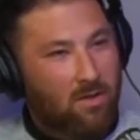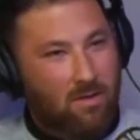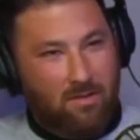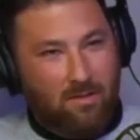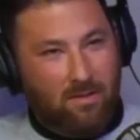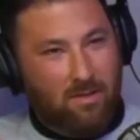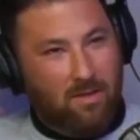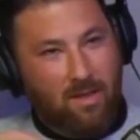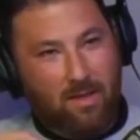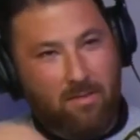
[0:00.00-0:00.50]

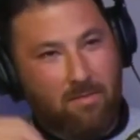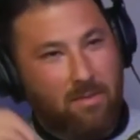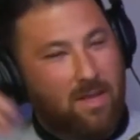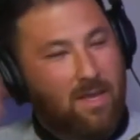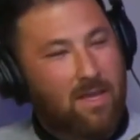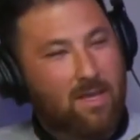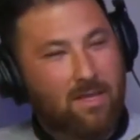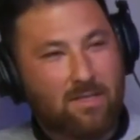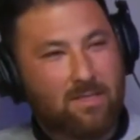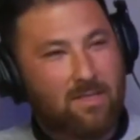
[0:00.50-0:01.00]

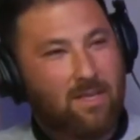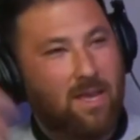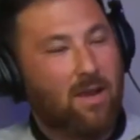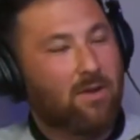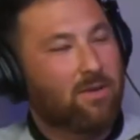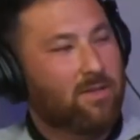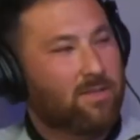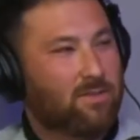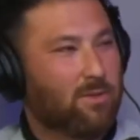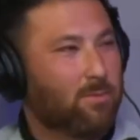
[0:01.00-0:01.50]
he just
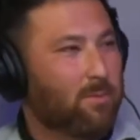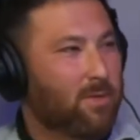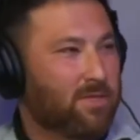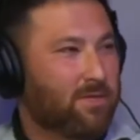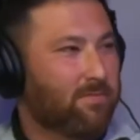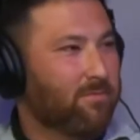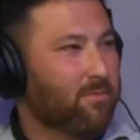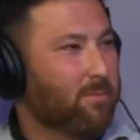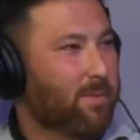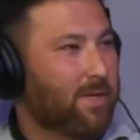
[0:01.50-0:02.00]
carries so much
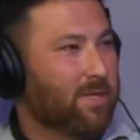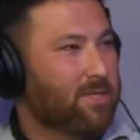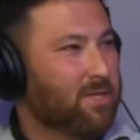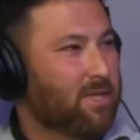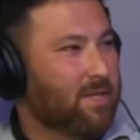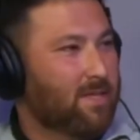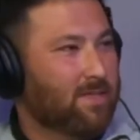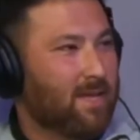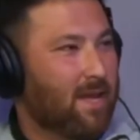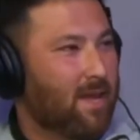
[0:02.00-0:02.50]
information in
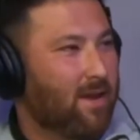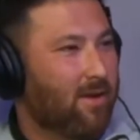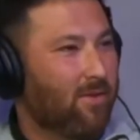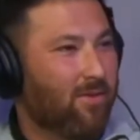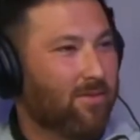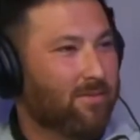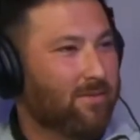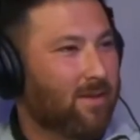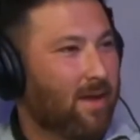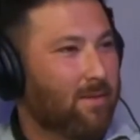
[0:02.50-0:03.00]
his head at all
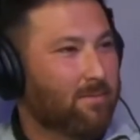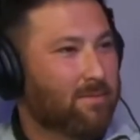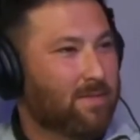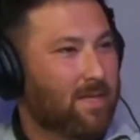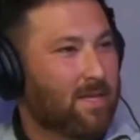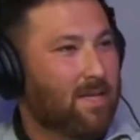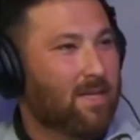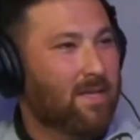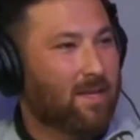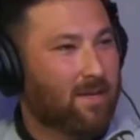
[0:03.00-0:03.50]
times that he
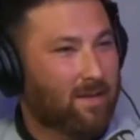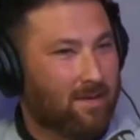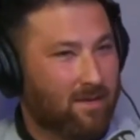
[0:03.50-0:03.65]
can